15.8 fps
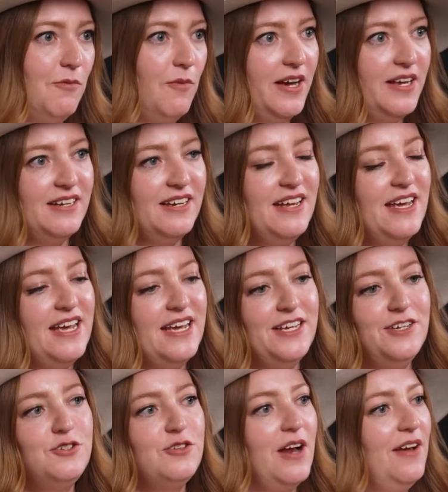What
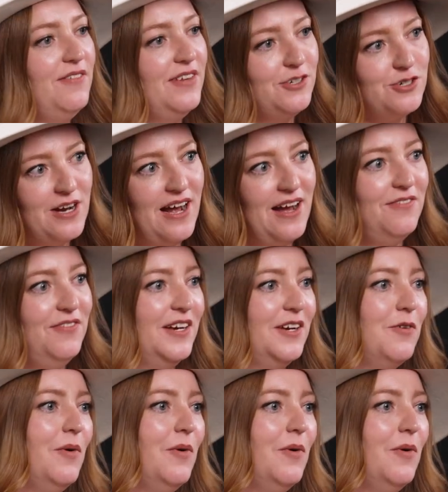is driving traffic?